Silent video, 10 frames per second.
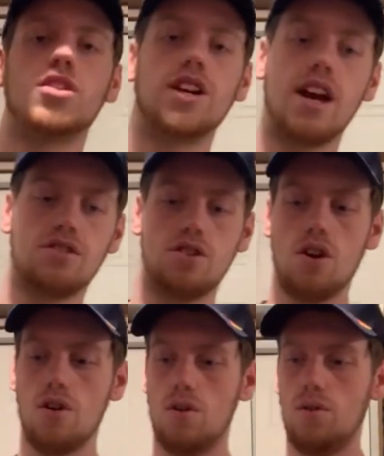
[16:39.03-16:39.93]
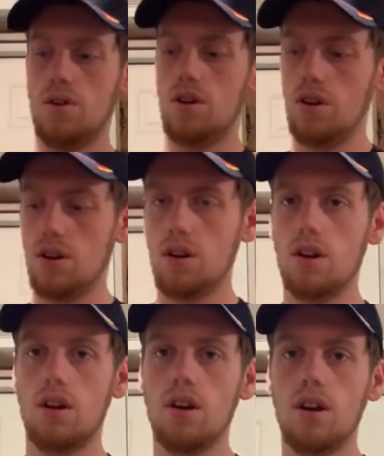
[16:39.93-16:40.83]
She has no...
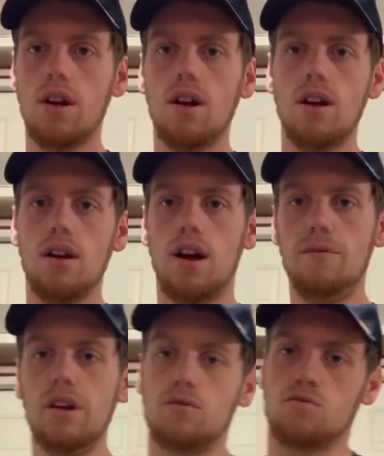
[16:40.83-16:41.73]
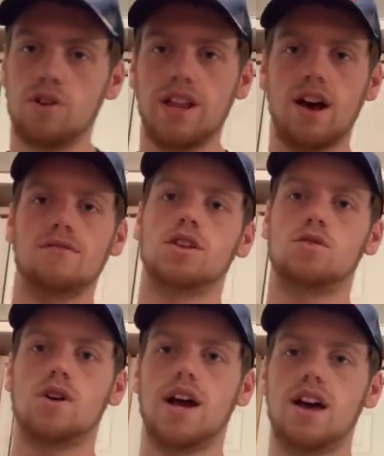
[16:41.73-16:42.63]
I've been really off to
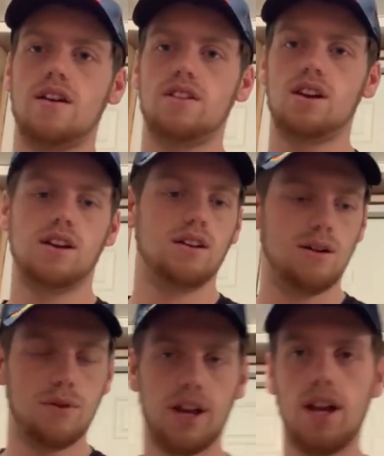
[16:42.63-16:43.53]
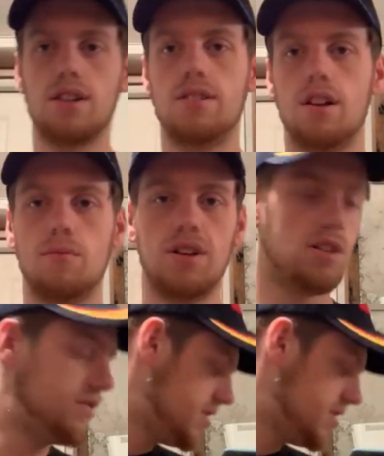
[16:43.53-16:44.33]
the right, haven't I? I'm going to kind of center myself.